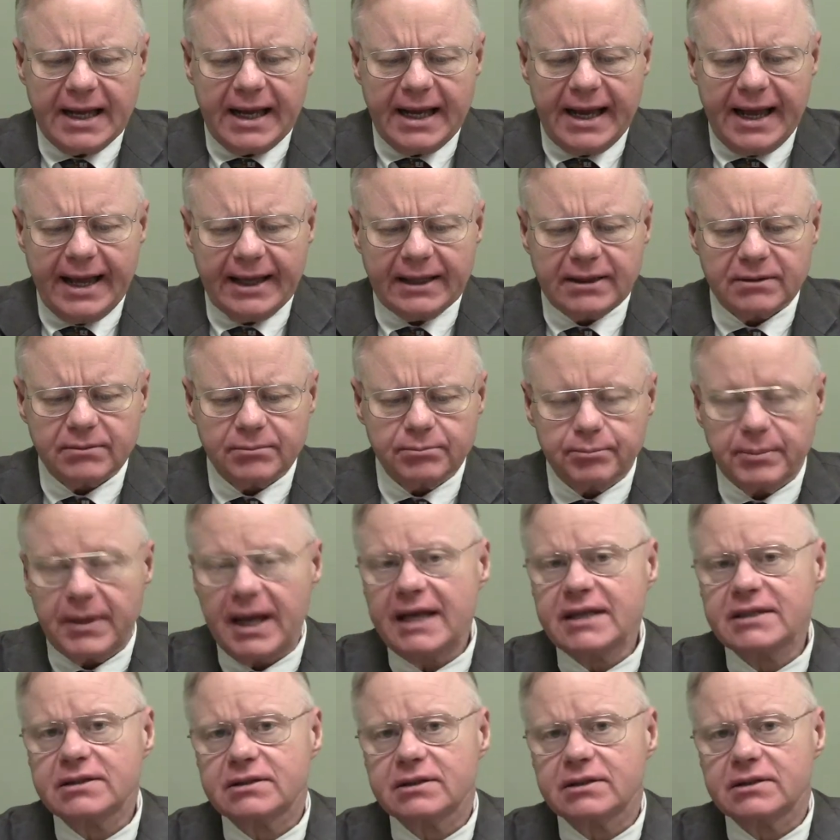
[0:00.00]
And
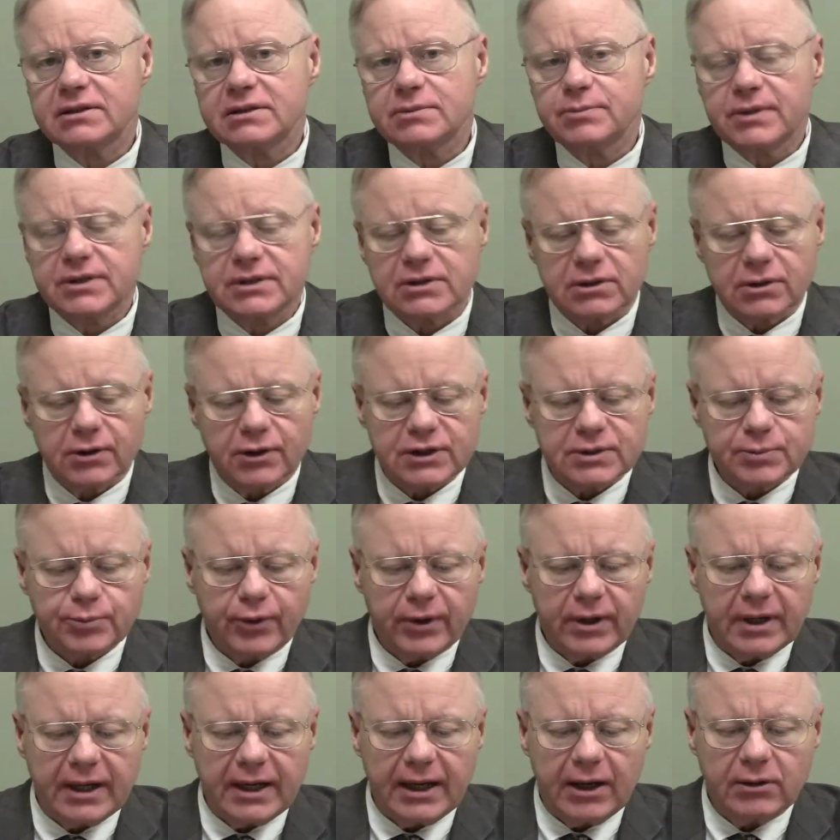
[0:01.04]
Masons, Mrs. Hertz
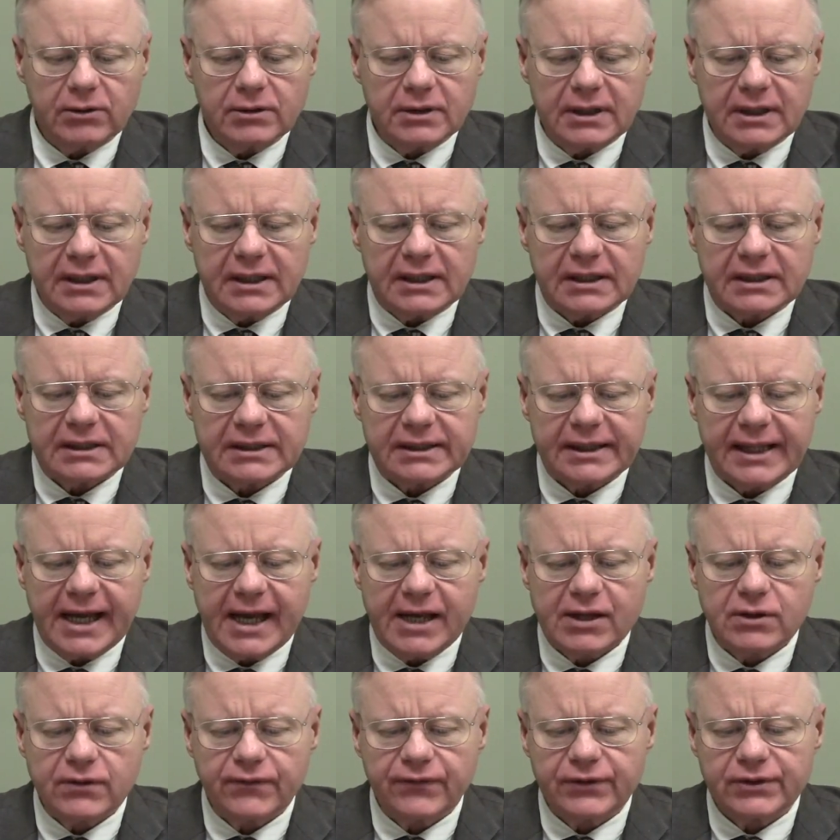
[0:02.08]
pointed out,
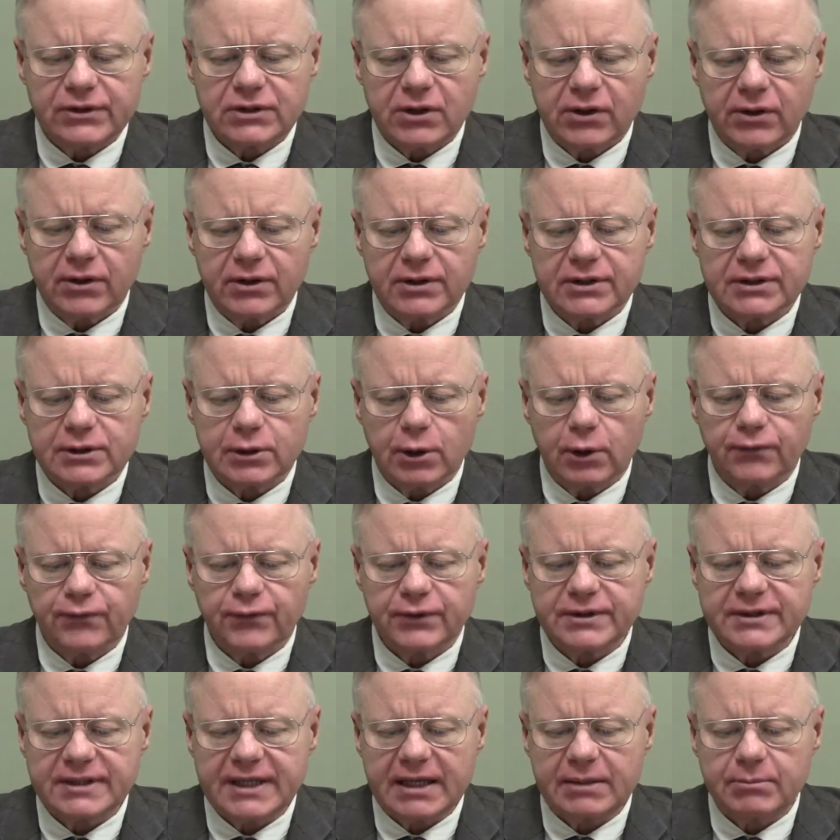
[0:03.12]
laid the first cornerstone for
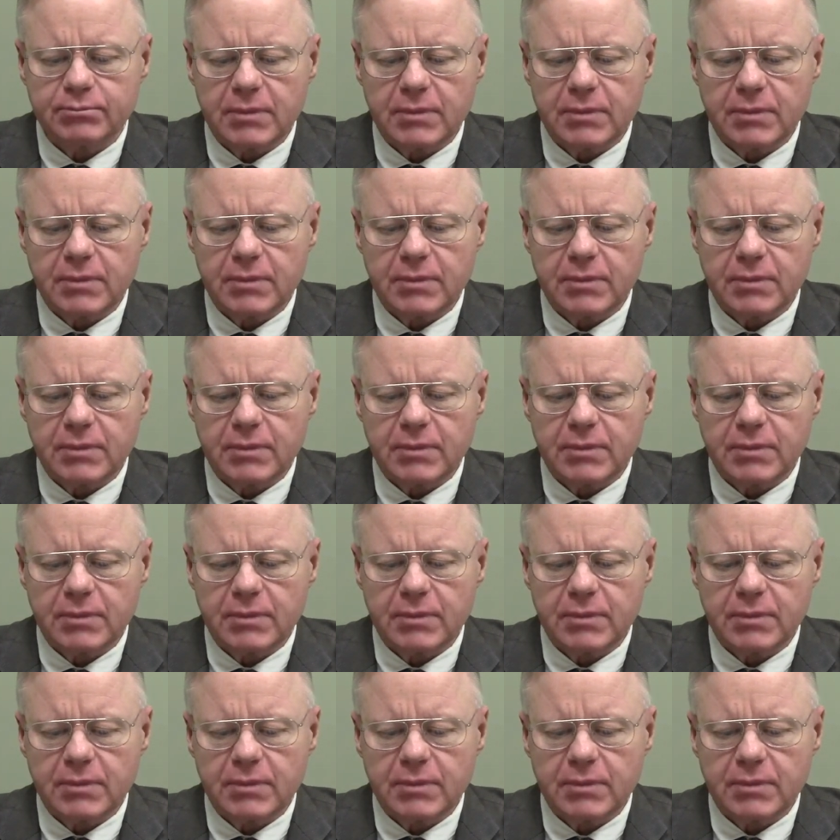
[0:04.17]
St.